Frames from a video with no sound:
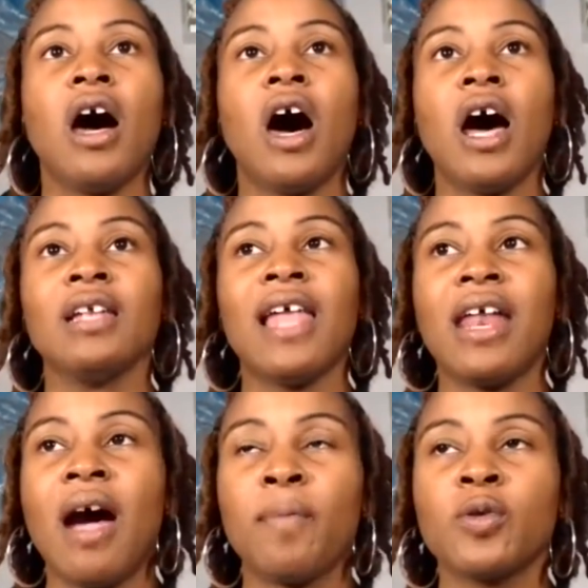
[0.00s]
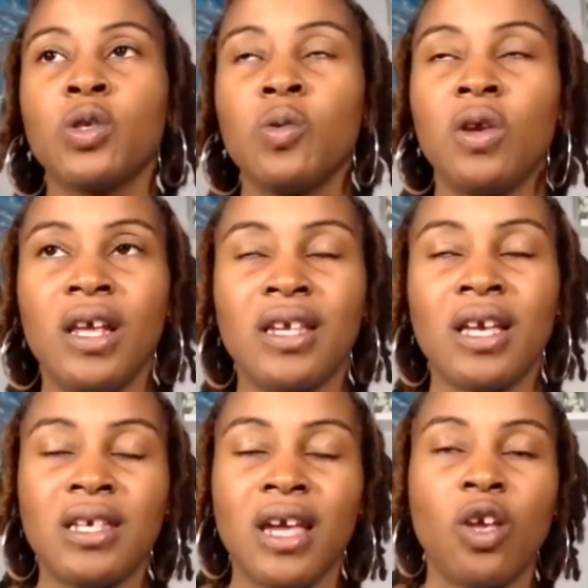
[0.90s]
a lot of opportunities, they
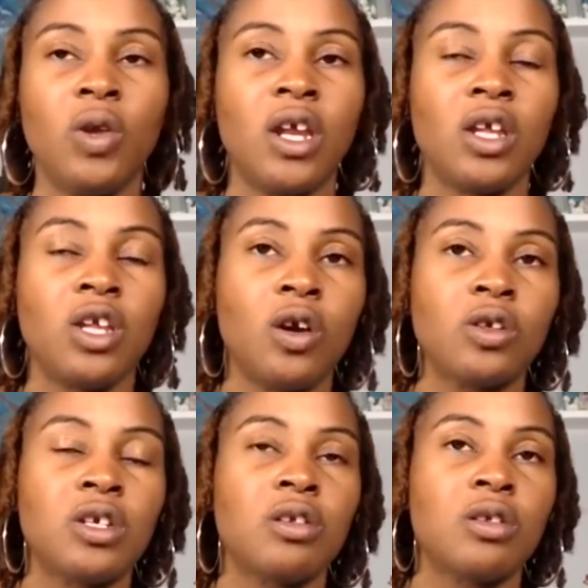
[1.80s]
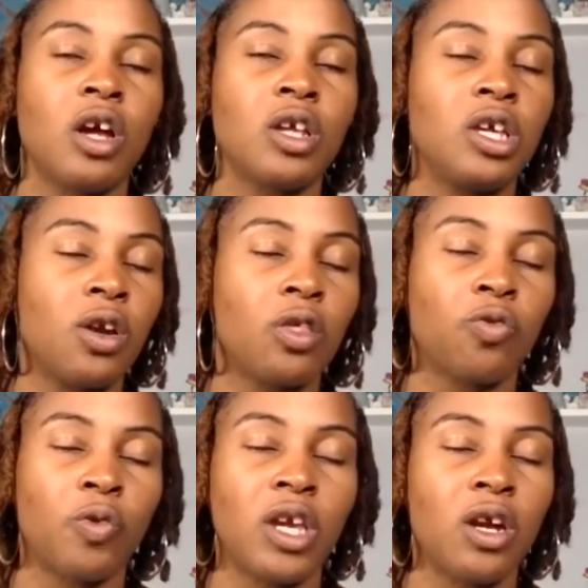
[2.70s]
say you need a year to
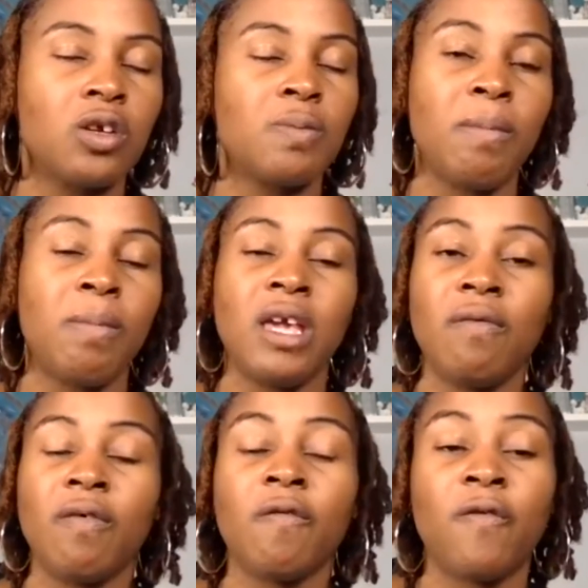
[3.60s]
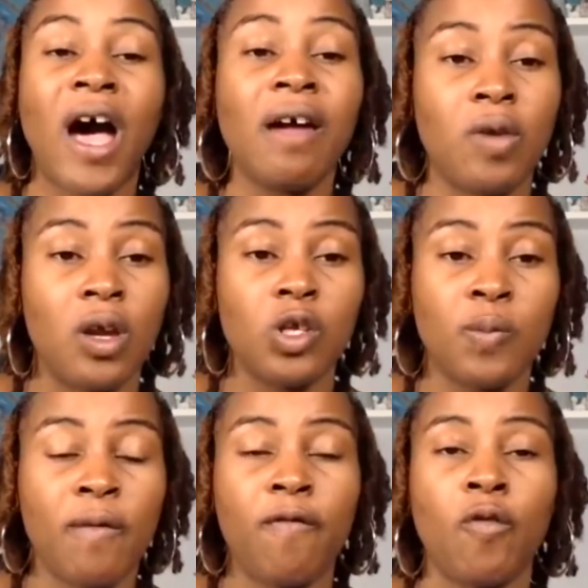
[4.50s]
3 years, maybe even 5 years
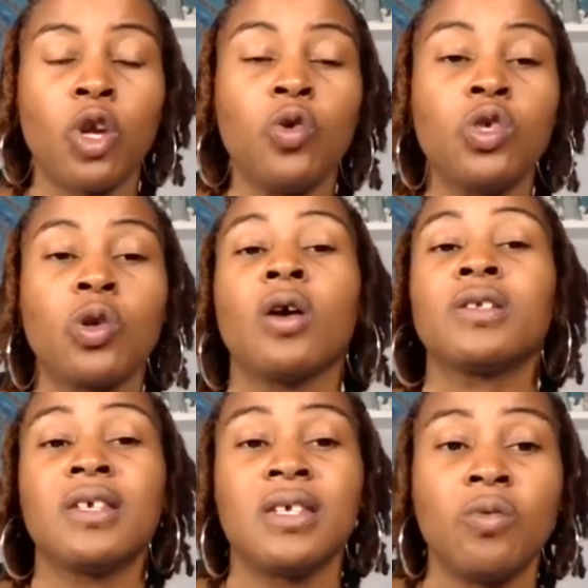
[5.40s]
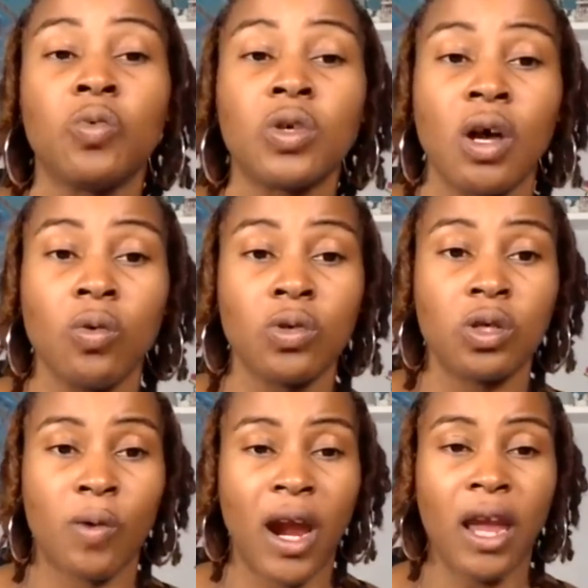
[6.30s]
before you start to see results,
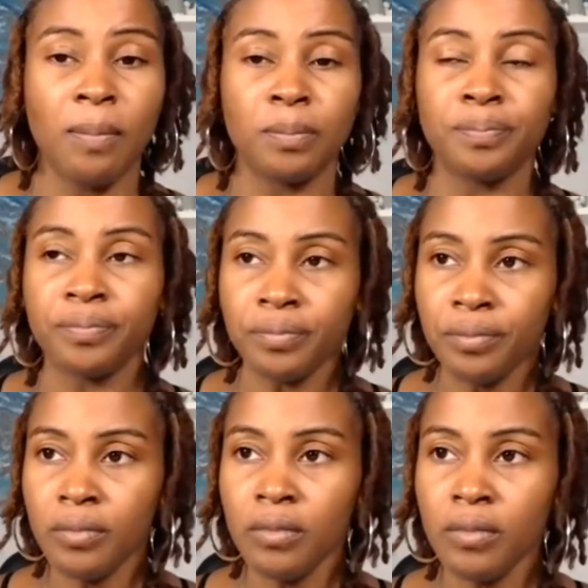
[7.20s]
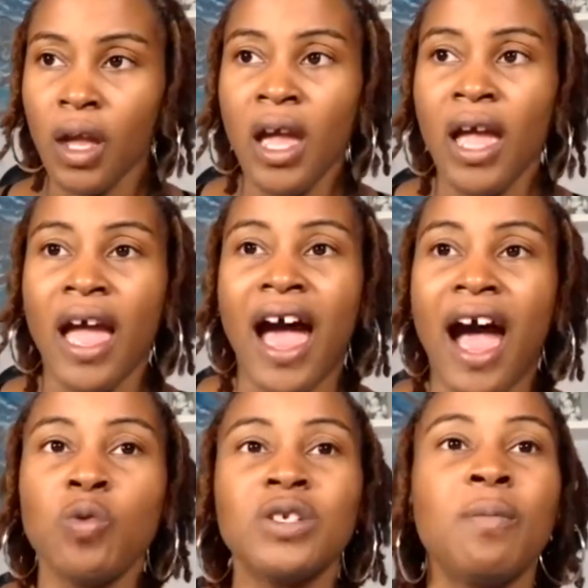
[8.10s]
right?
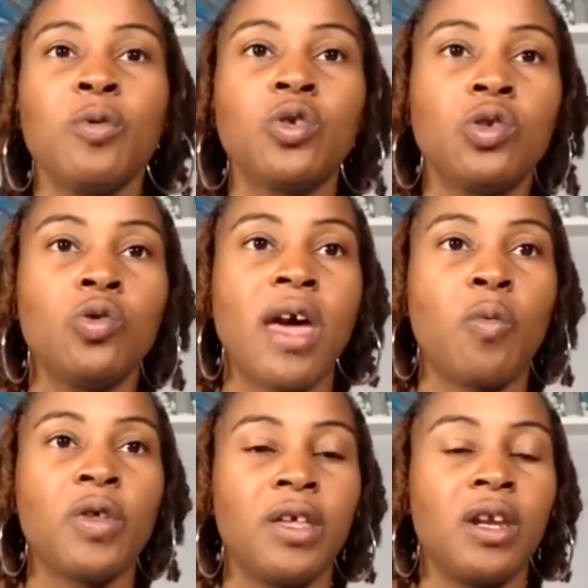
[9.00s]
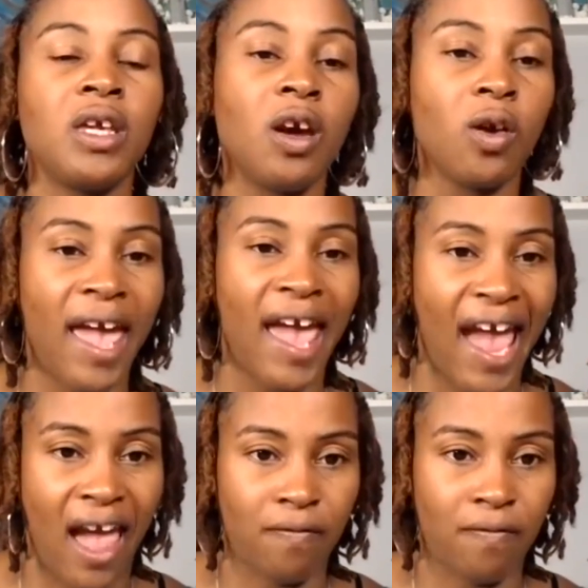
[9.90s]
I was able to do that within a year and a half,